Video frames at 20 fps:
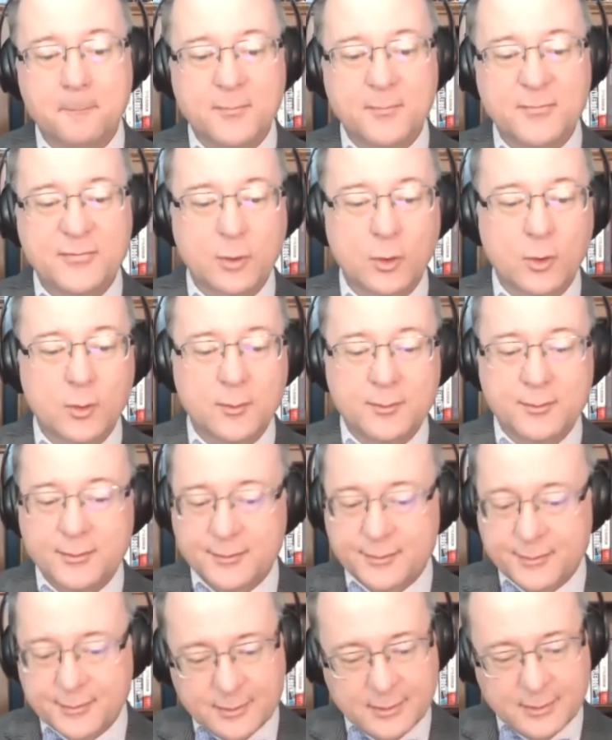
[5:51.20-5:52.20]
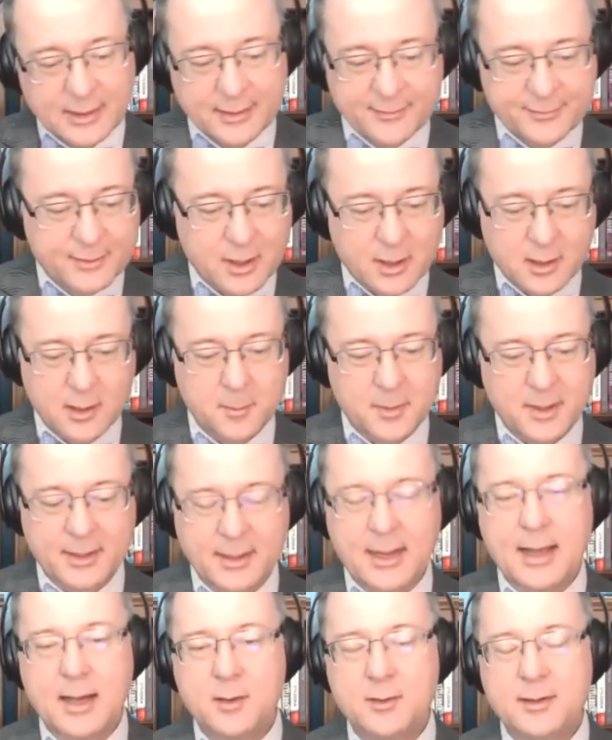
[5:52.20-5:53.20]
So let's talk about
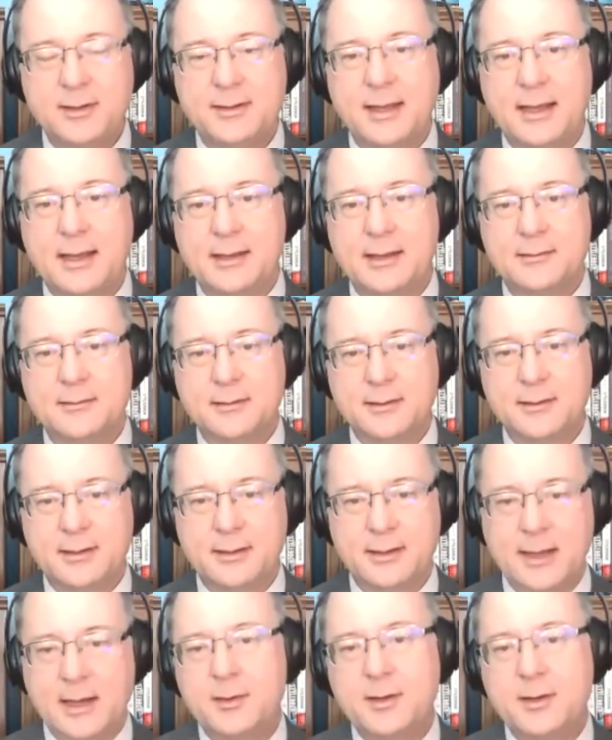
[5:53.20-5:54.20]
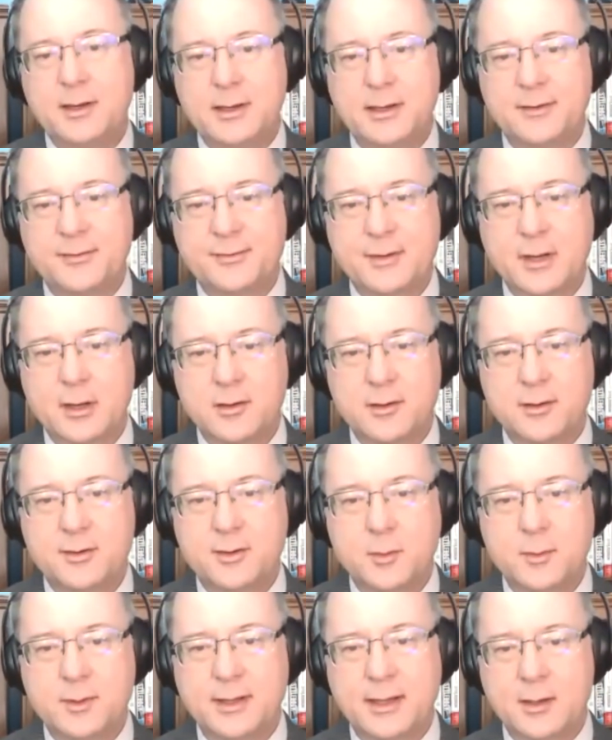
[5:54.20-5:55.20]
it. How did you get started
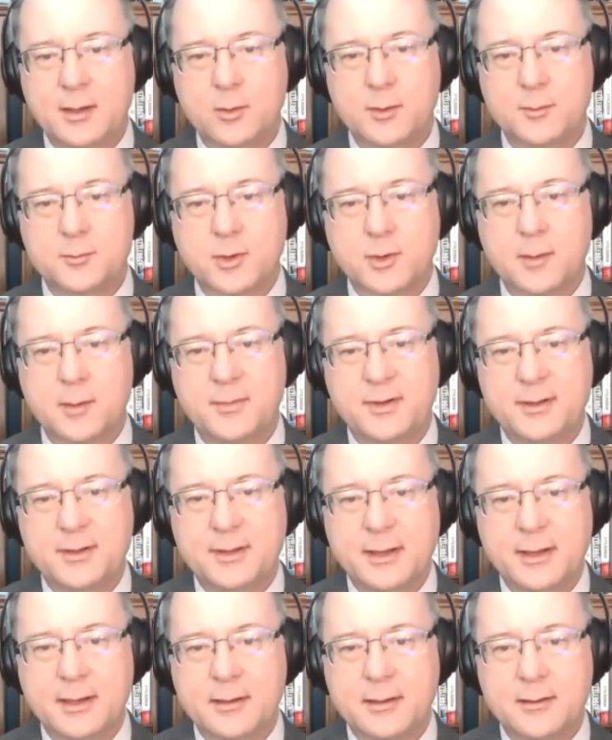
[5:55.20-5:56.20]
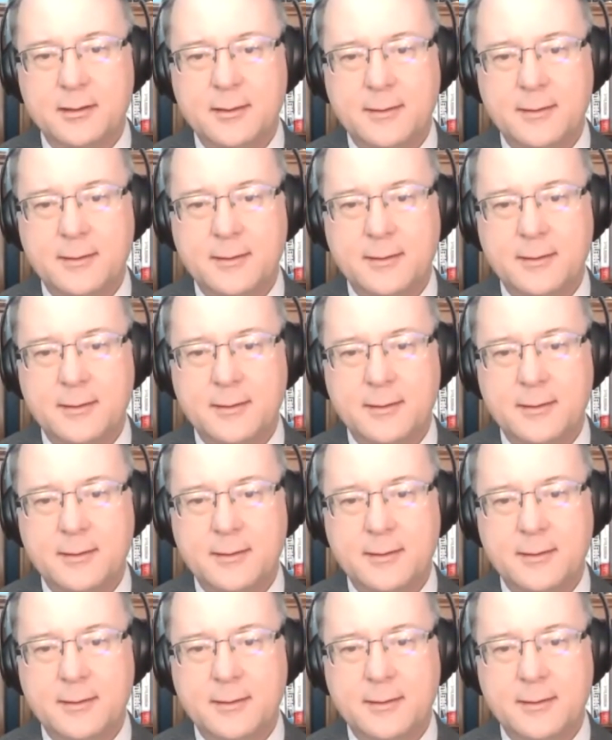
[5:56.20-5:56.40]
doing that? What prompted that?